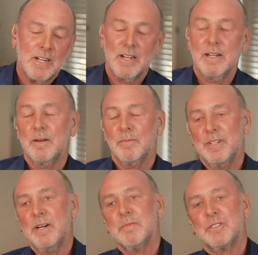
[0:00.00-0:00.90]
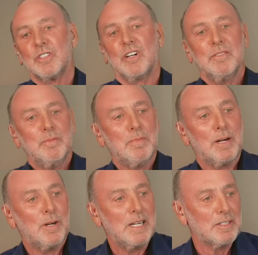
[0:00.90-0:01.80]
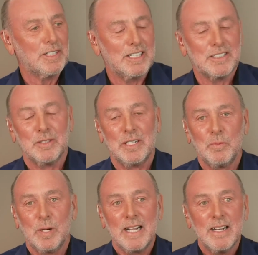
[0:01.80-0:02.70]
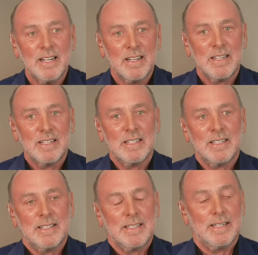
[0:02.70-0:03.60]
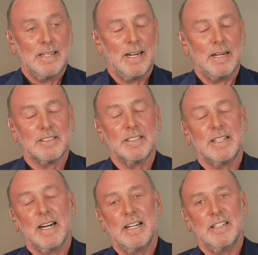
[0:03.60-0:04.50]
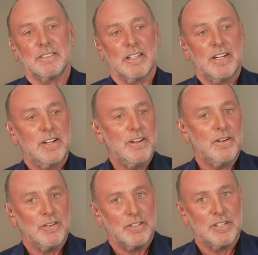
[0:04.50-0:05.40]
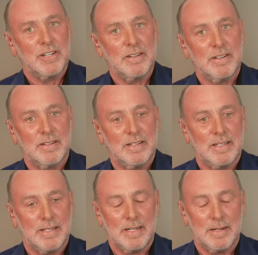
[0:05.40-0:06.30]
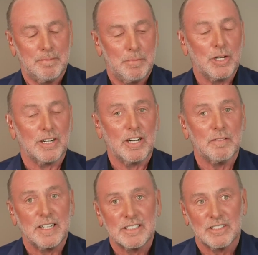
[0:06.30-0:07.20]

But no, I'm strong. My wife and I are doing well. Today is a huge burden off our